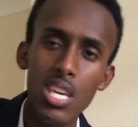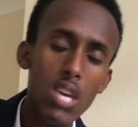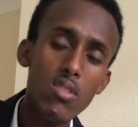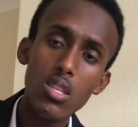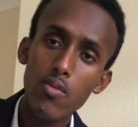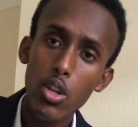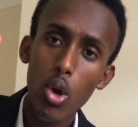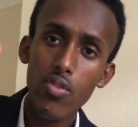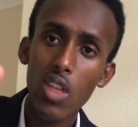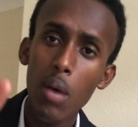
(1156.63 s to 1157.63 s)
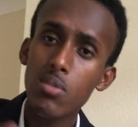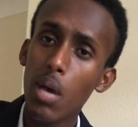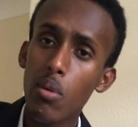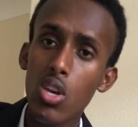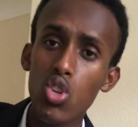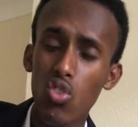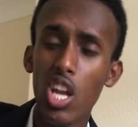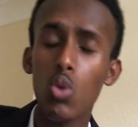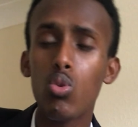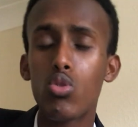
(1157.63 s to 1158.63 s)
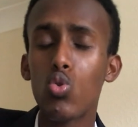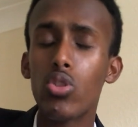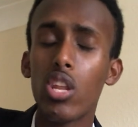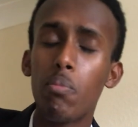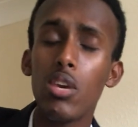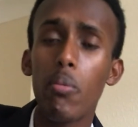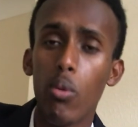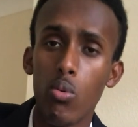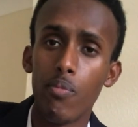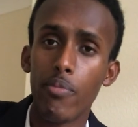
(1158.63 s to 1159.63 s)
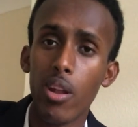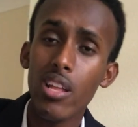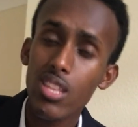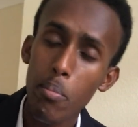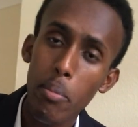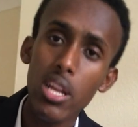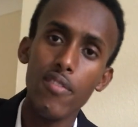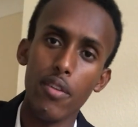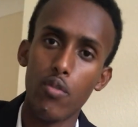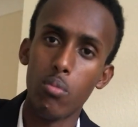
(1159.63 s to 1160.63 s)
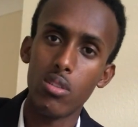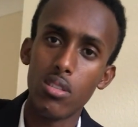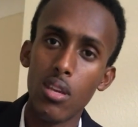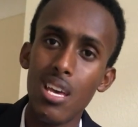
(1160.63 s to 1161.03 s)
Give this video a thumbs up. Share it with 2-3 people. Let them benefit from this.